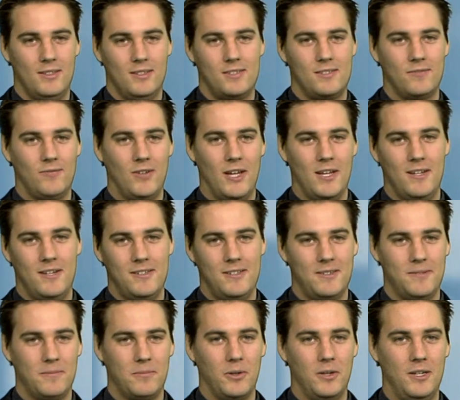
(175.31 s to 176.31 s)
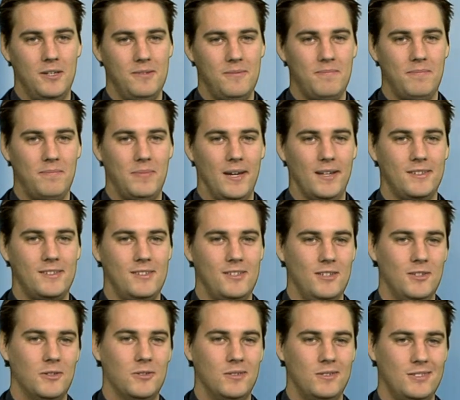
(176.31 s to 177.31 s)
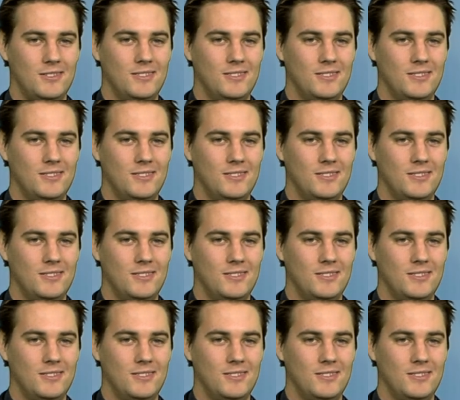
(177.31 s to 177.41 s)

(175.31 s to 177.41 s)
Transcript: Savannah, Braden, back to you.